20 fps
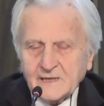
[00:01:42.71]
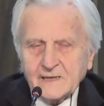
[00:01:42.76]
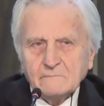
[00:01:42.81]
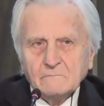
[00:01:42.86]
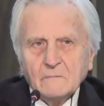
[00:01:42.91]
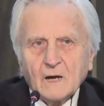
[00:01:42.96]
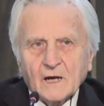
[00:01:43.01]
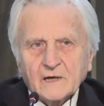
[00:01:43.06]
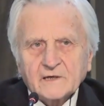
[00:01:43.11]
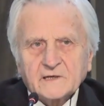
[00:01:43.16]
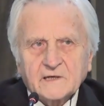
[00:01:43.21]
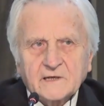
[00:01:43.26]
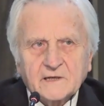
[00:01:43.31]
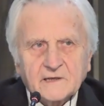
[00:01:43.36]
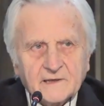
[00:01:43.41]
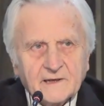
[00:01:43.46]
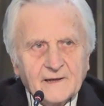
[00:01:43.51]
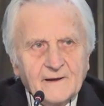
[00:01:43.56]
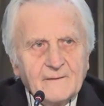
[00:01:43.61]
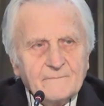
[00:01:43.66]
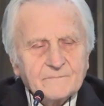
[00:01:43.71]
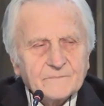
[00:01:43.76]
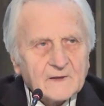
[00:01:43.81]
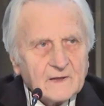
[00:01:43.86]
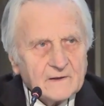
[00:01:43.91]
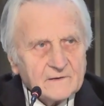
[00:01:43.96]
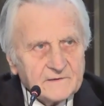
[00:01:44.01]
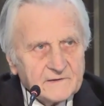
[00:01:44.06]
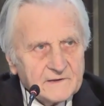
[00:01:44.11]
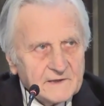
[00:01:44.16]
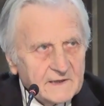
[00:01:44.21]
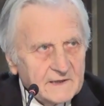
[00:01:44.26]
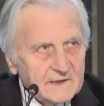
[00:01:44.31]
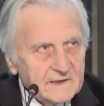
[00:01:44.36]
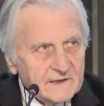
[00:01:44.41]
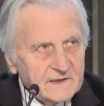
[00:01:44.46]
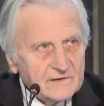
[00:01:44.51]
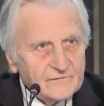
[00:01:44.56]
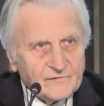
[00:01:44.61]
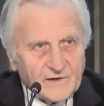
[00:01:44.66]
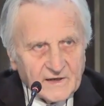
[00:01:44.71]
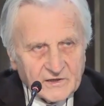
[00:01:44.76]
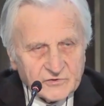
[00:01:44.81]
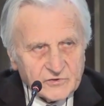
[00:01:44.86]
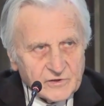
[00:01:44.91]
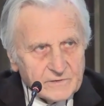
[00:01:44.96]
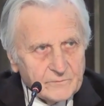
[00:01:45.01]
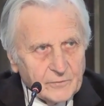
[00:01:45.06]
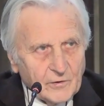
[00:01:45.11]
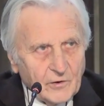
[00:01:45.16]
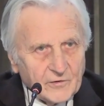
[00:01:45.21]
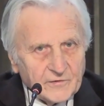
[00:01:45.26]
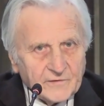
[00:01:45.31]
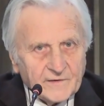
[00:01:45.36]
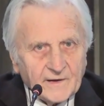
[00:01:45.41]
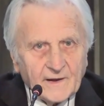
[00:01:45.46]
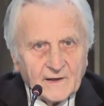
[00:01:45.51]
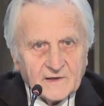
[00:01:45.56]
marking the inflection point.